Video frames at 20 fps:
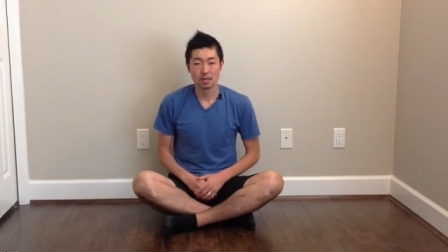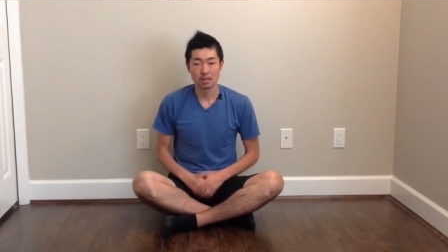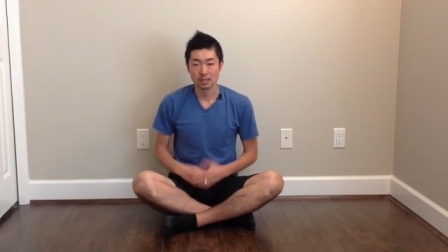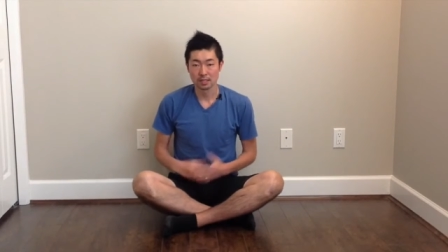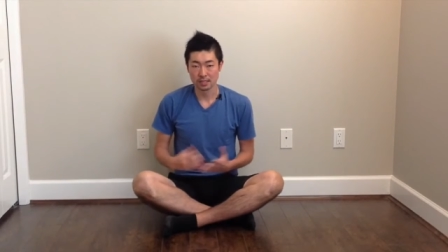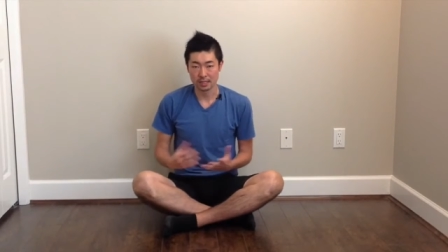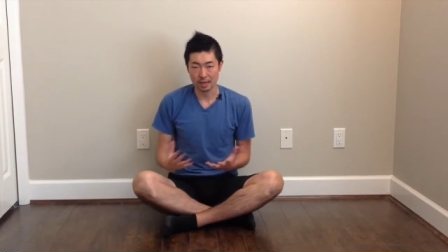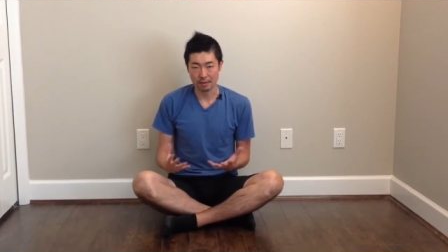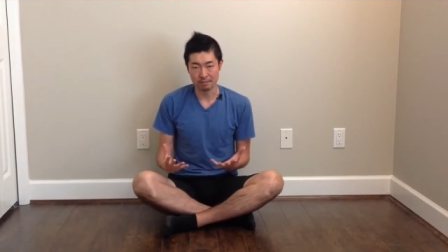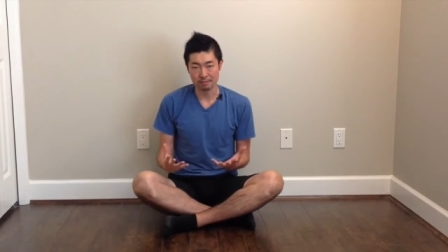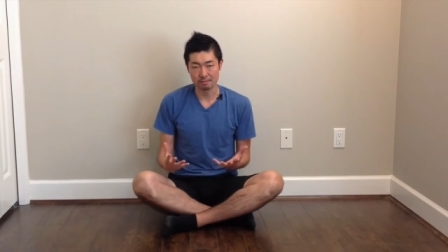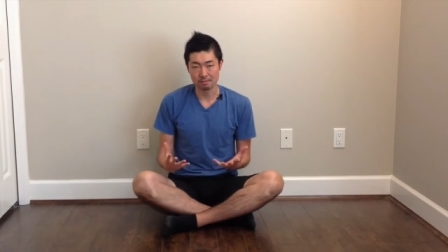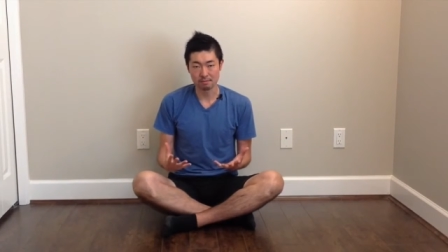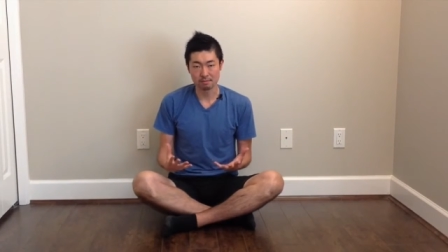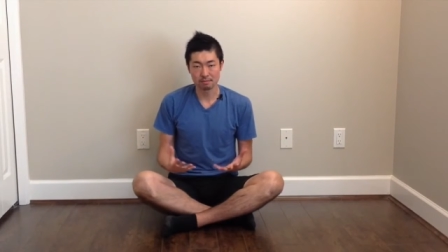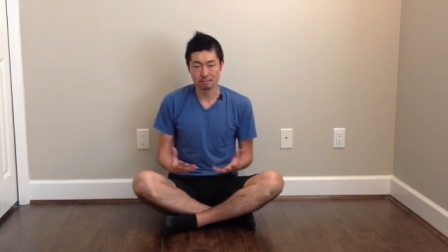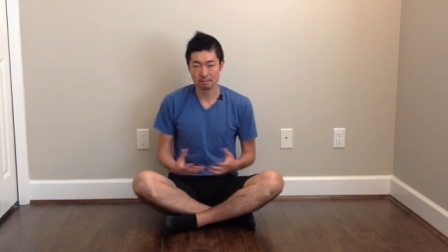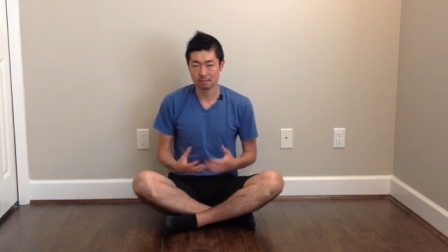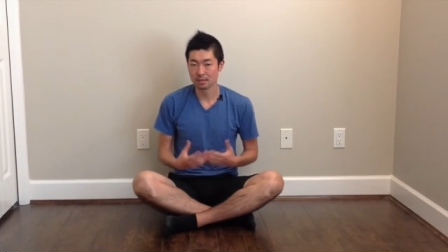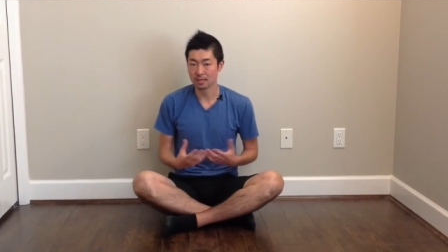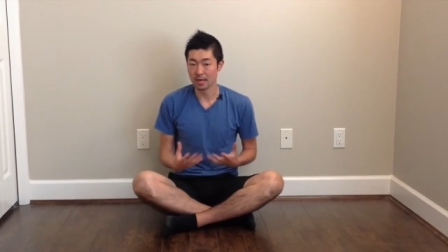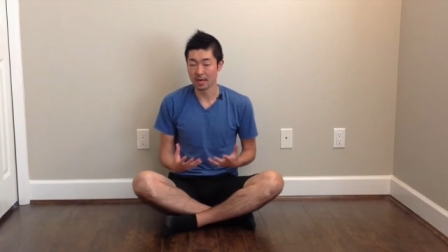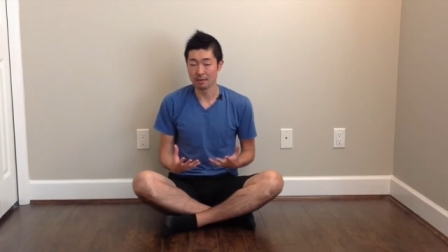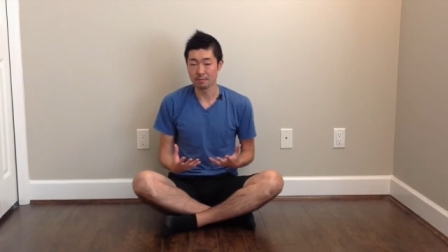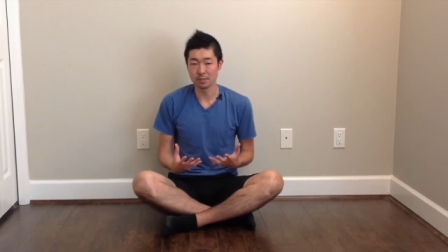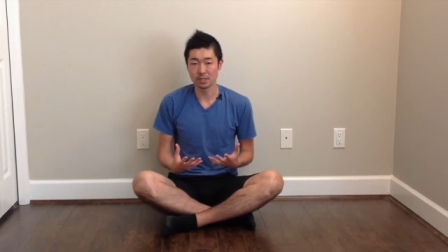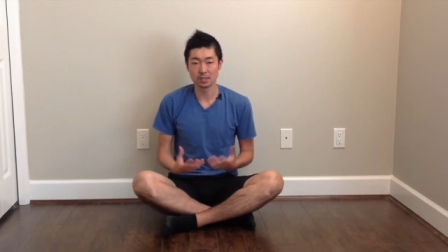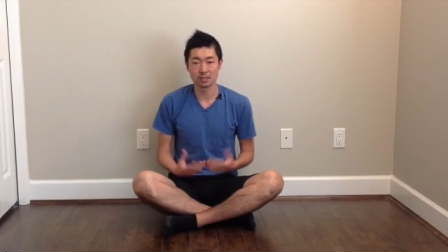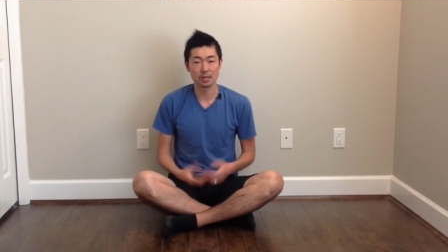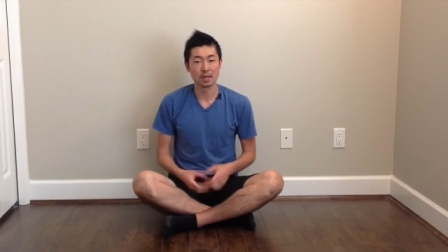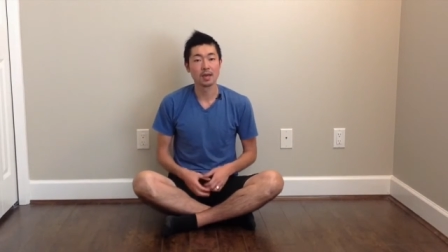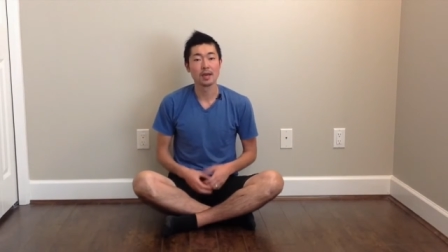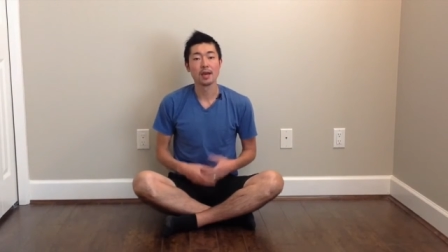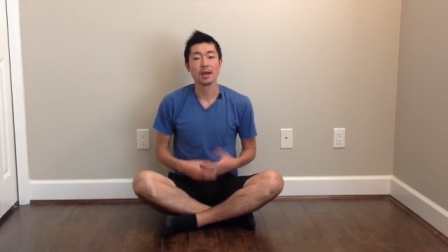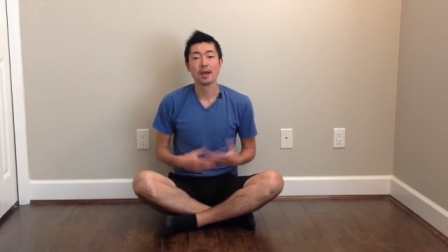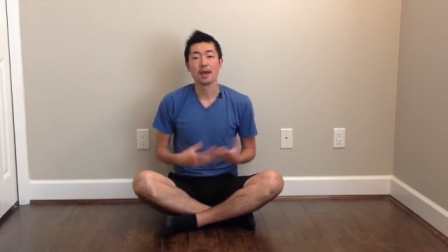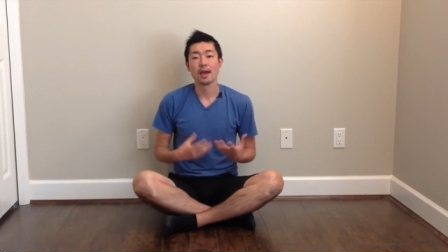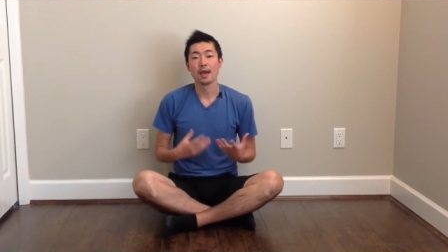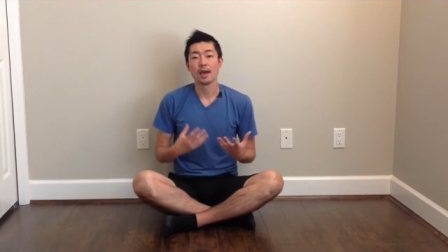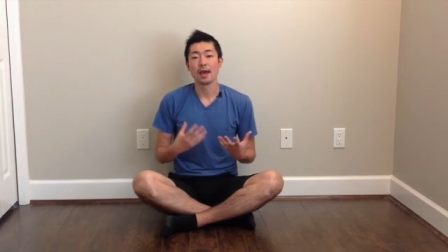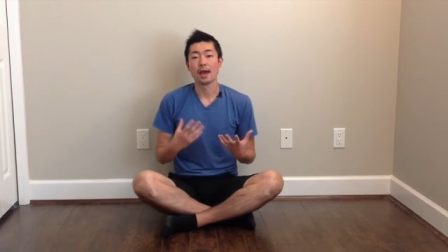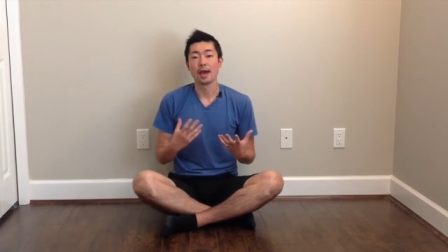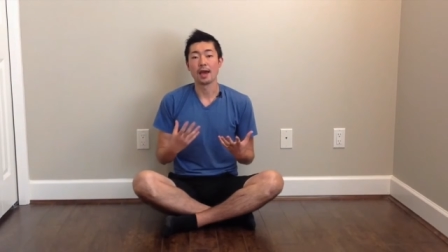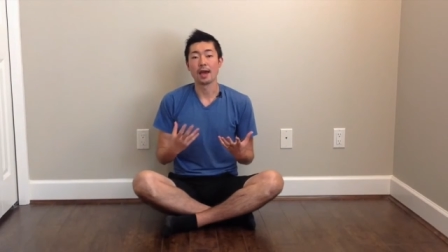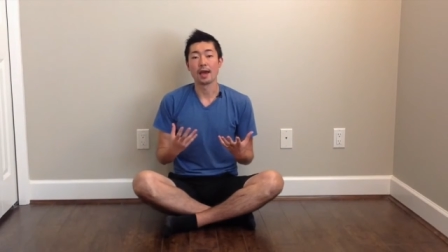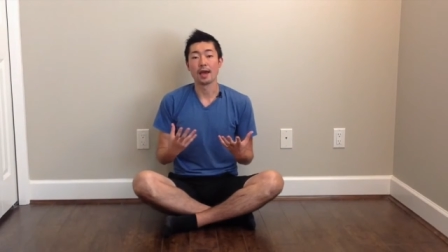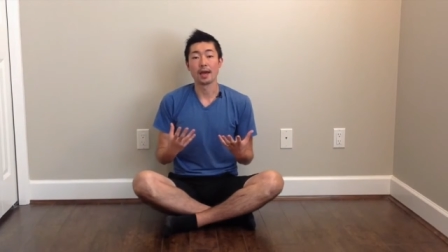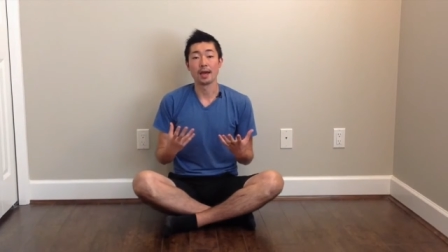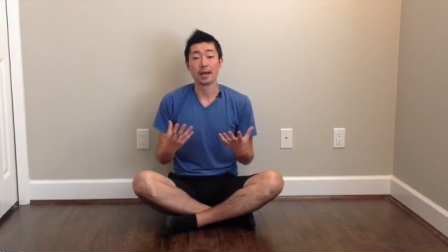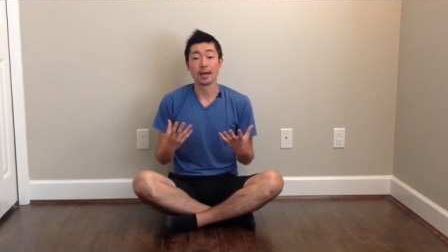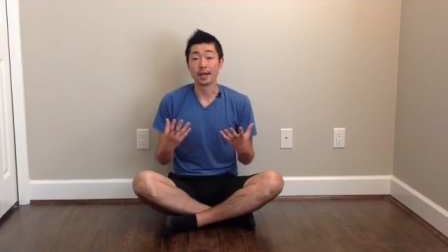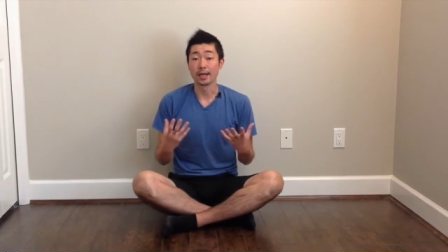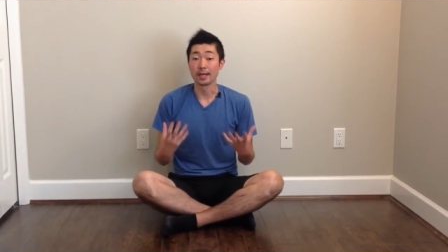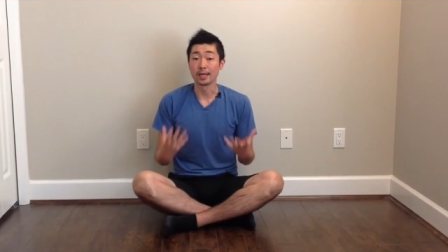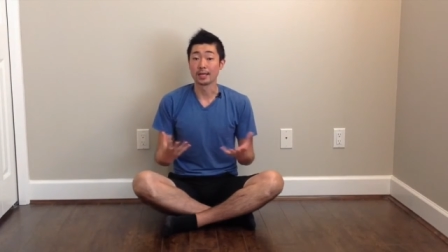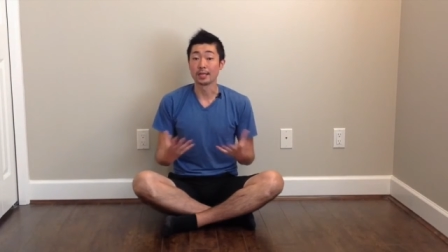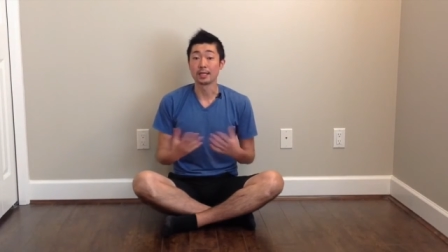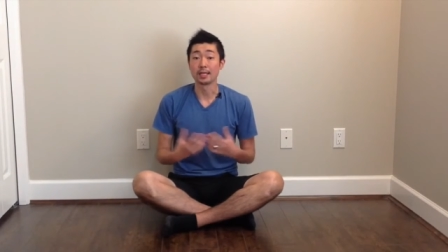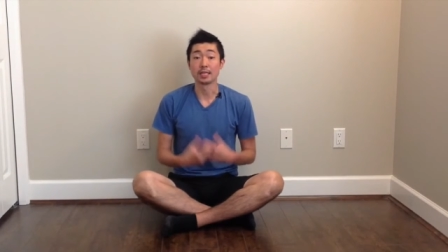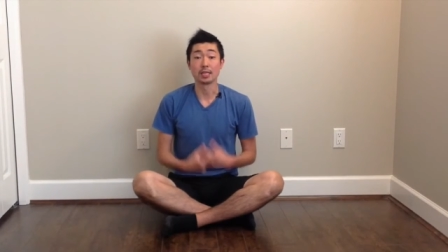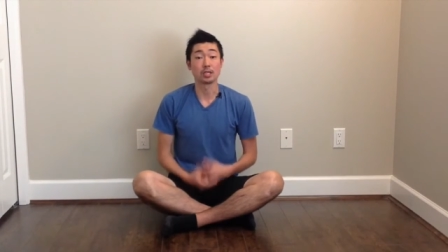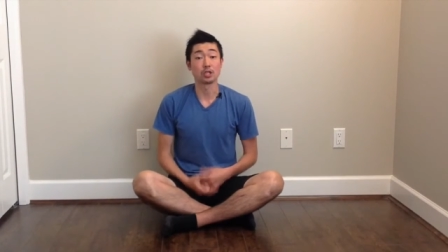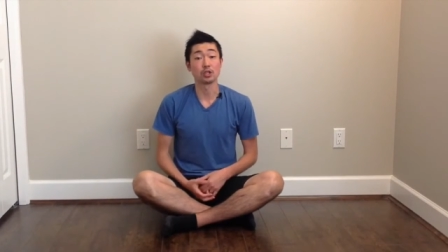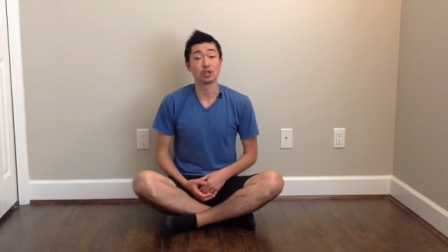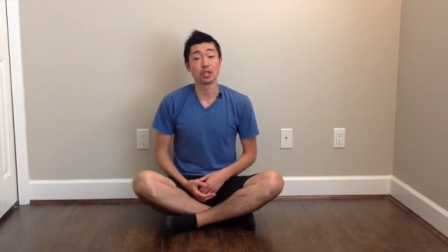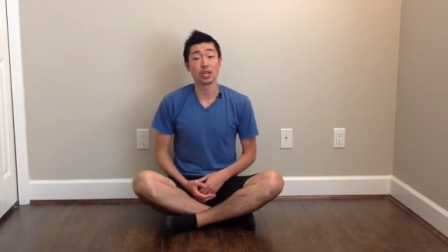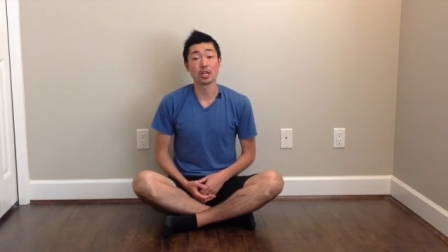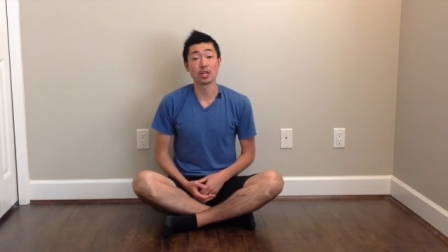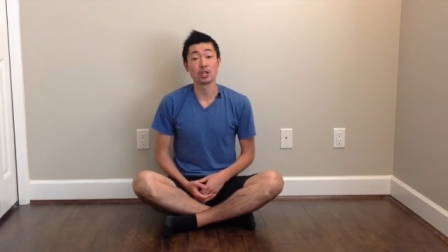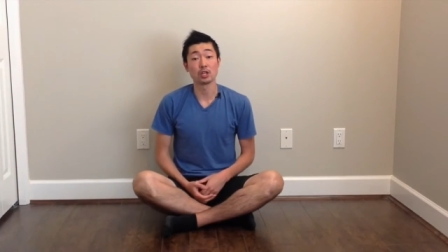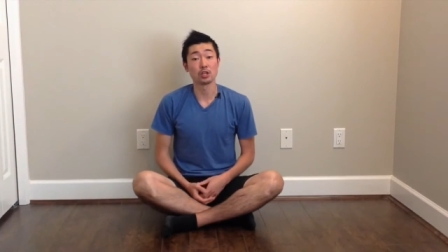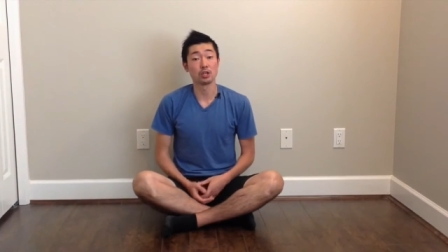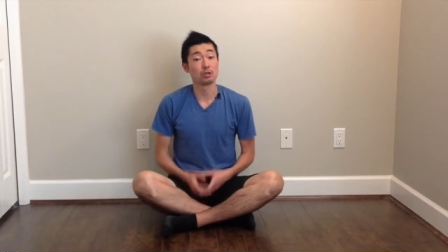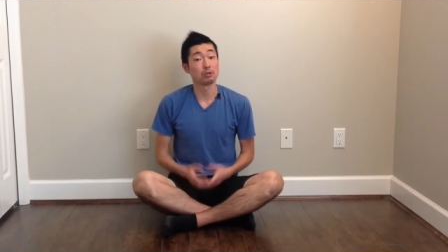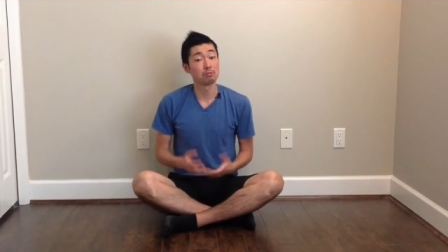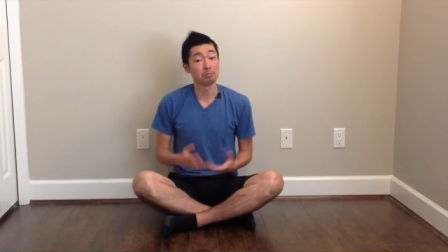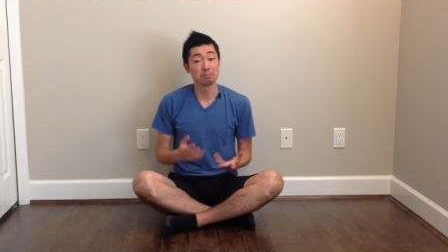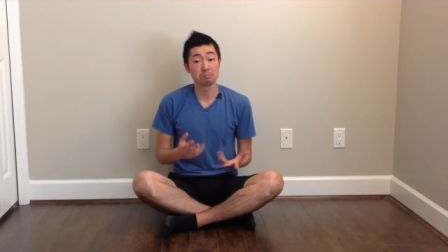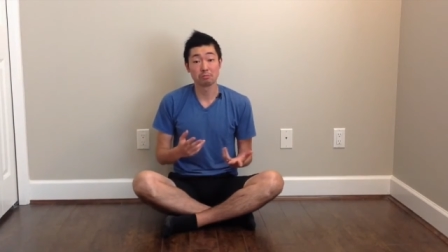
seven times. And if you can do